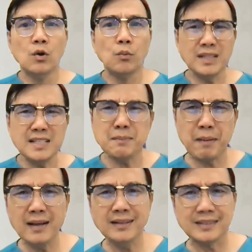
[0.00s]
What is the
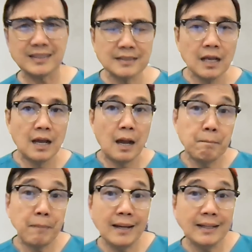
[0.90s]
pancreas? Ang
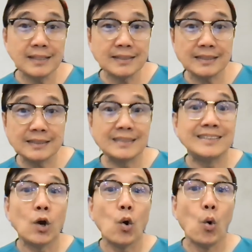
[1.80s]
pancreas kasi is
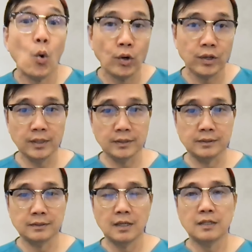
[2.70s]
the organ
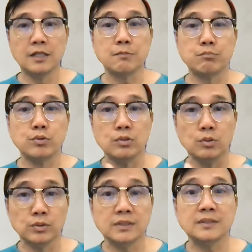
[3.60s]
that
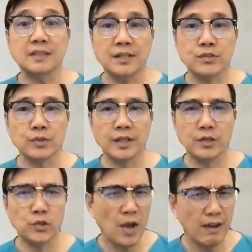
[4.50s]
produces insulin.
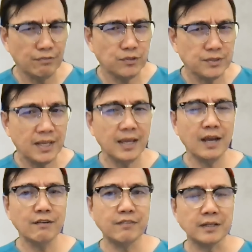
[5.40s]
You have to take
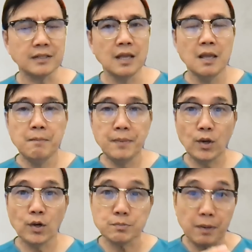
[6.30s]
care of it
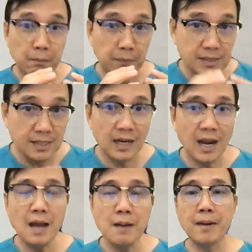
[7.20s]
because pag masira
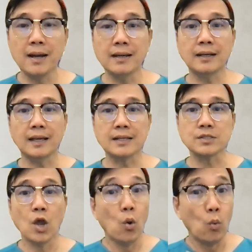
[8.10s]
ang pancreas,
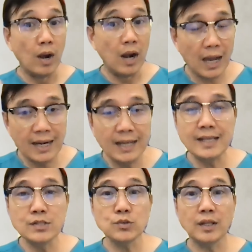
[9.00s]
wala ka ng
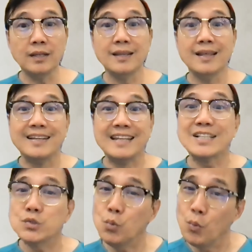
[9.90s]
insulin,
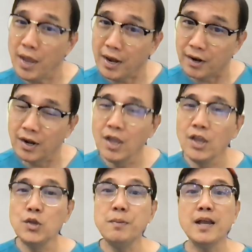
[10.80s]
that's where
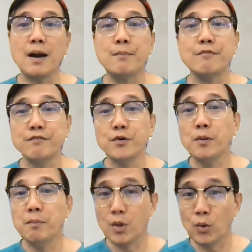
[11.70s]
you become
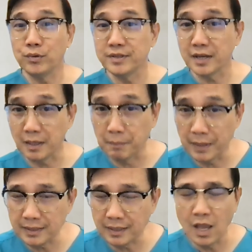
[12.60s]
full-blown
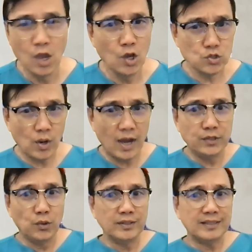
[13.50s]
diabetic. So I
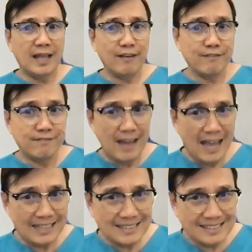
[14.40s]
don't like
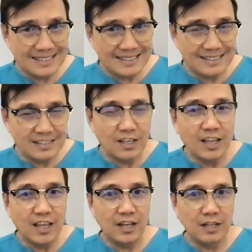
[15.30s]
fats
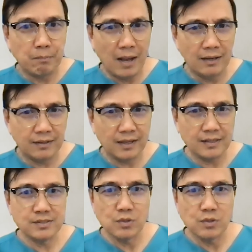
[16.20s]
in the pancreas.